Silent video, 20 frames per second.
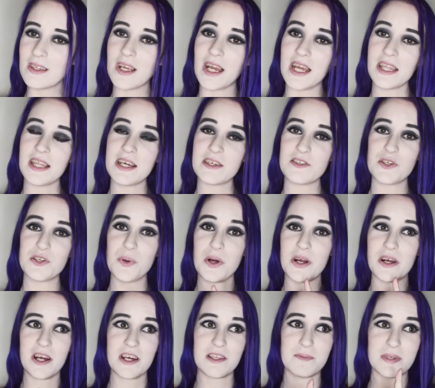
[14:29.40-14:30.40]
Unless you are
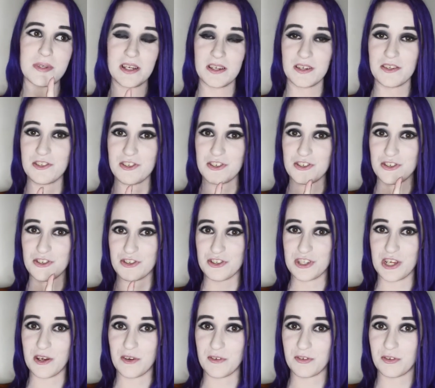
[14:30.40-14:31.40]
a cosmetologist
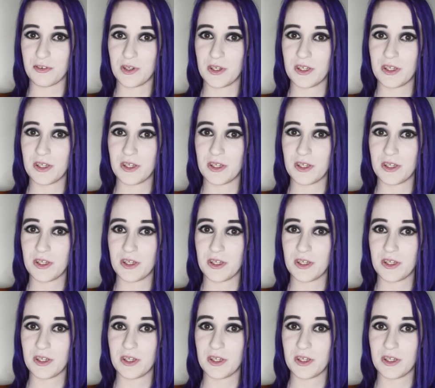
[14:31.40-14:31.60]
yourself,